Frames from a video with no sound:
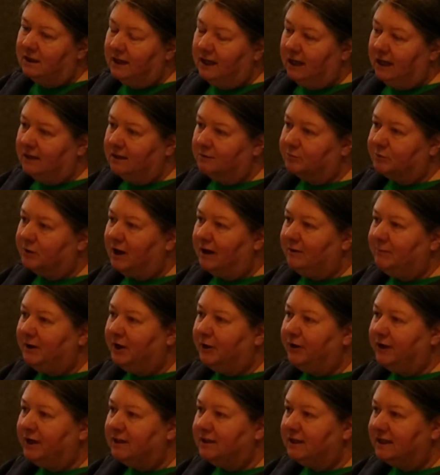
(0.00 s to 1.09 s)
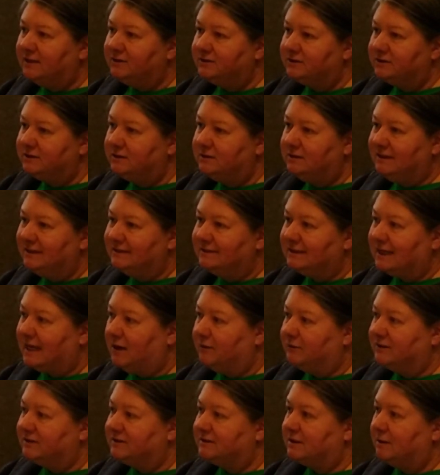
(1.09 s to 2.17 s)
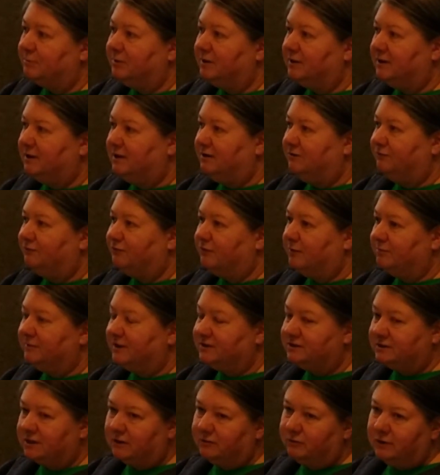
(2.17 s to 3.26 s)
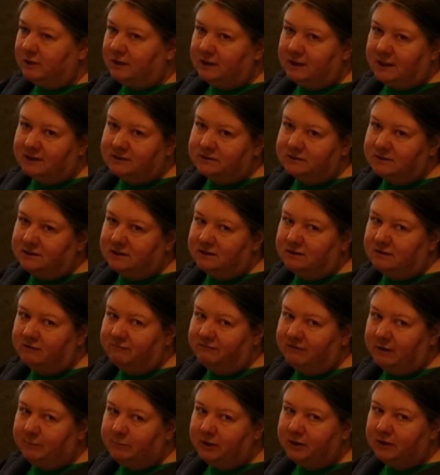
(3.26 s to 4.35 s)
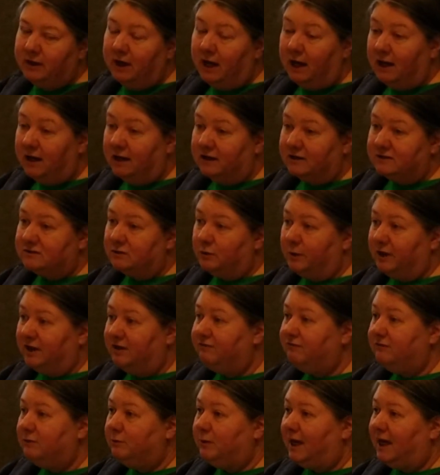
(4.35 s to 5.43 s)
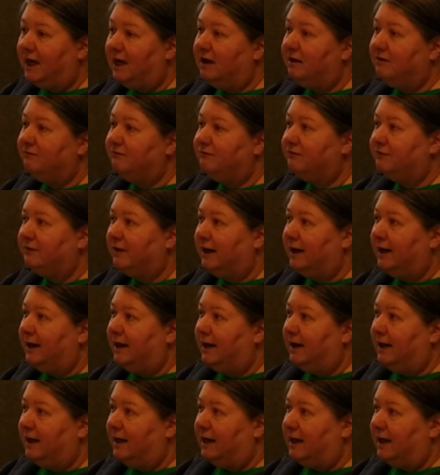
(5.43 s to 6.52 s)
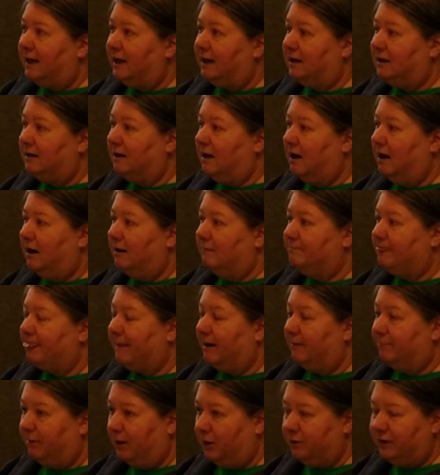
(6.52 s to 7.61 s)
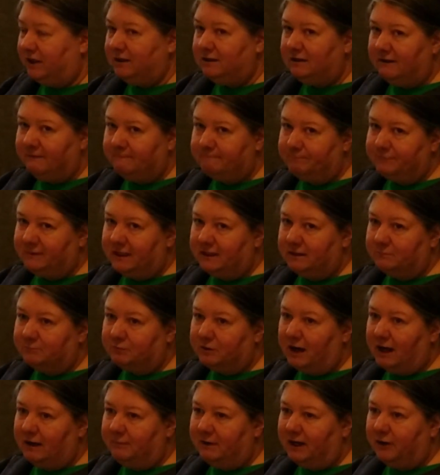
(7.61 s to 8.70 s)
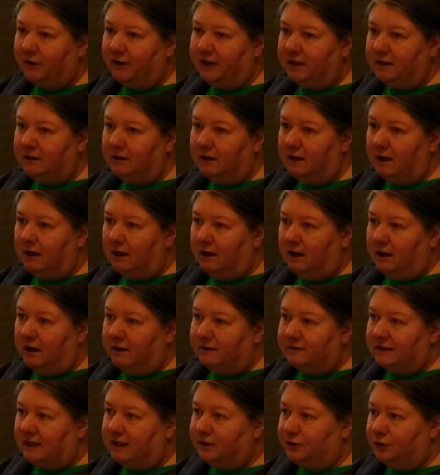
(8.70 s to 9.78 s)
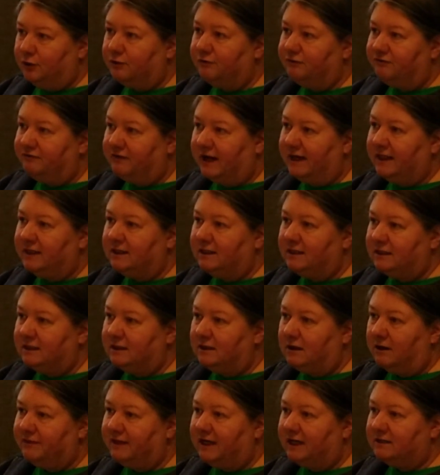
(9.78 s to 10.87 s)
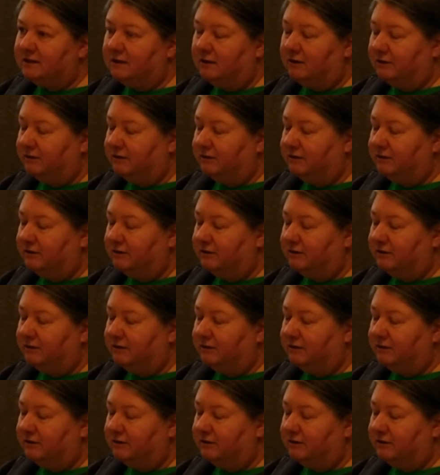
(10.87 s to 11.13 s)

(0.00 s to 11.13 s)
The primary election is counted separately from the general election in November. So if you have a opponent in the primary, then your filing and all that, or